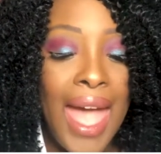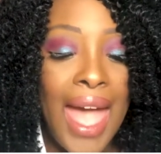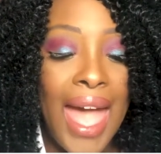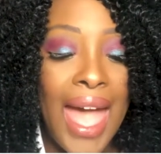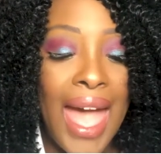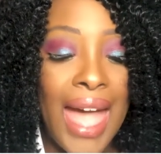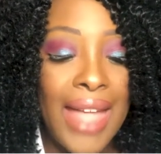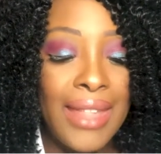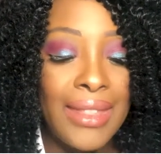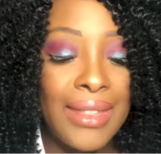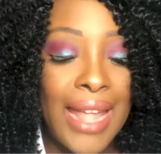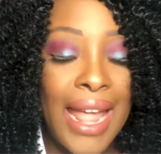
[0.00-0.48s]

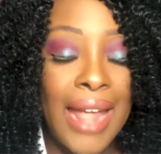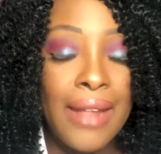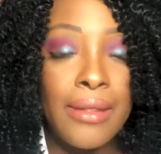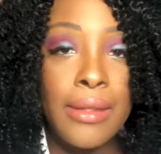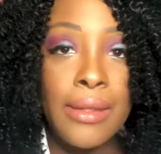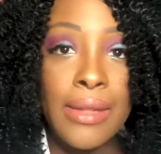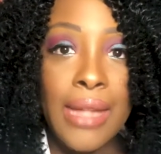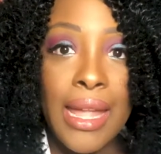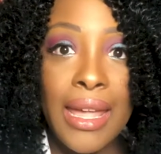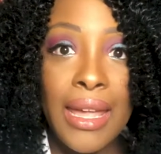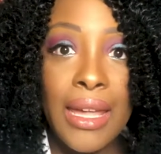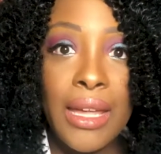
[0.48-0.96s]
At that
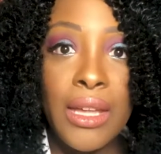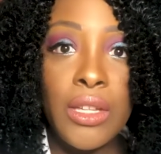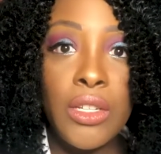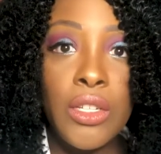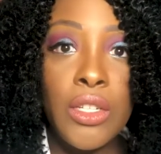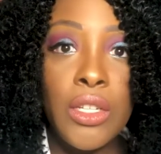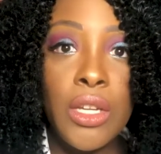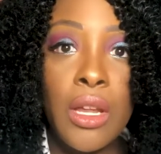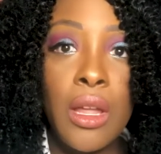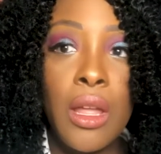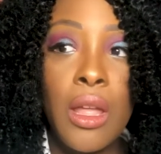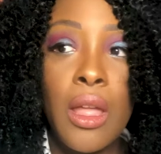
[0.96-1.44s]

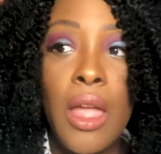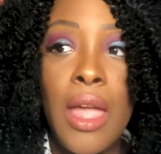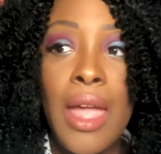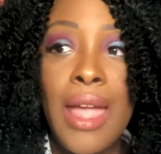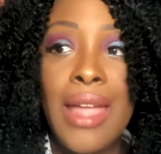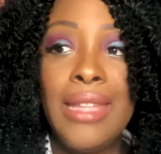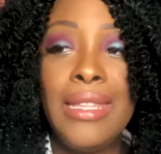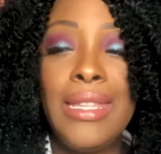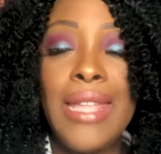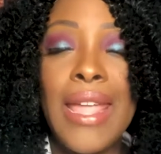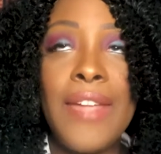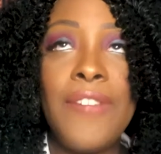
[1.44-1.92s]
stage,
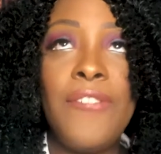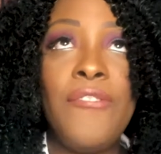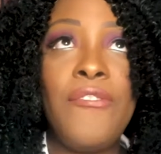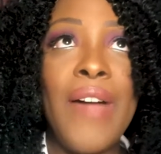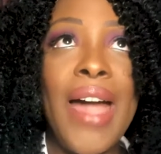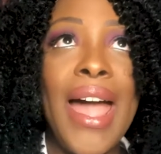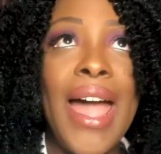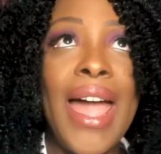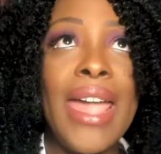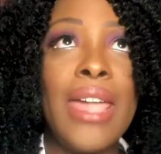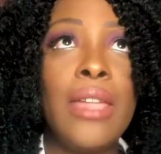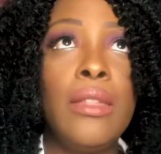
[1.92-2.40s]
they
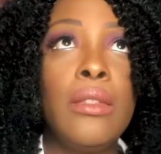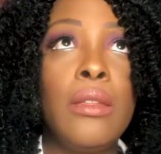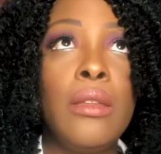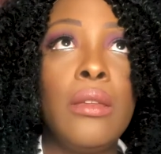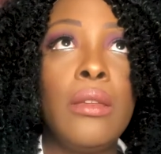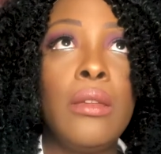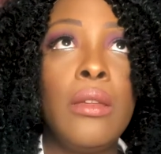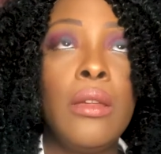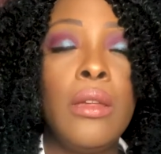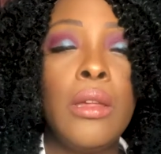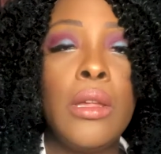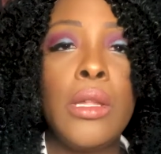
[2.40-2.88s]
find
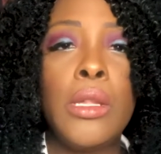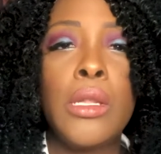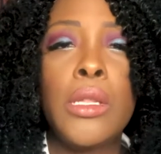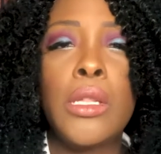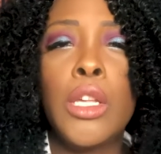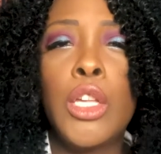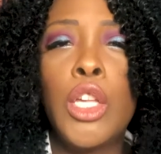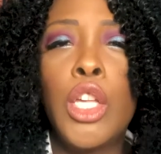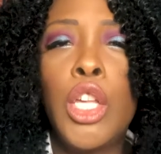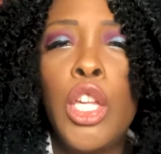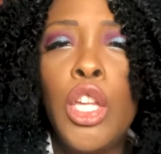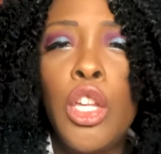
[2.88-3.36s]

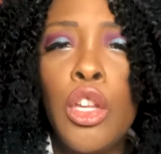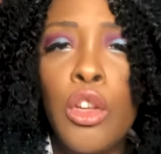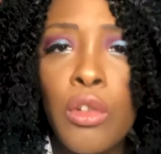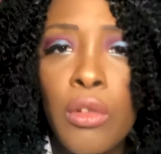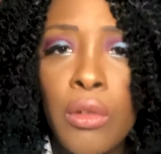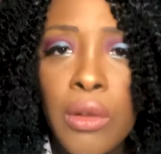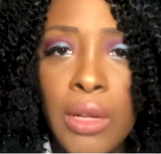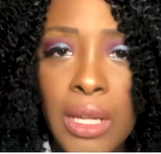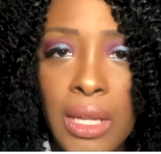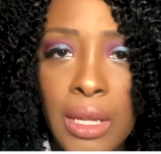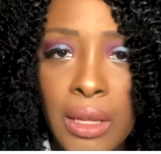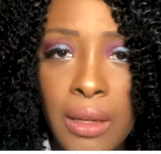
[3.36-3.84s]

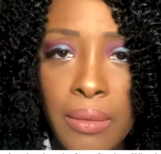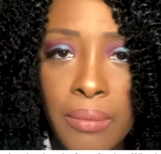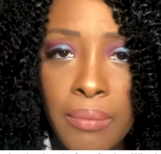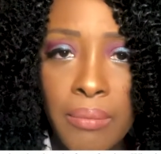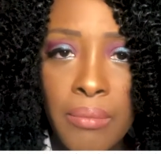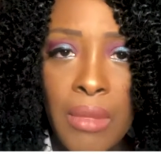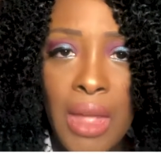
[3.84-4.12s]
security.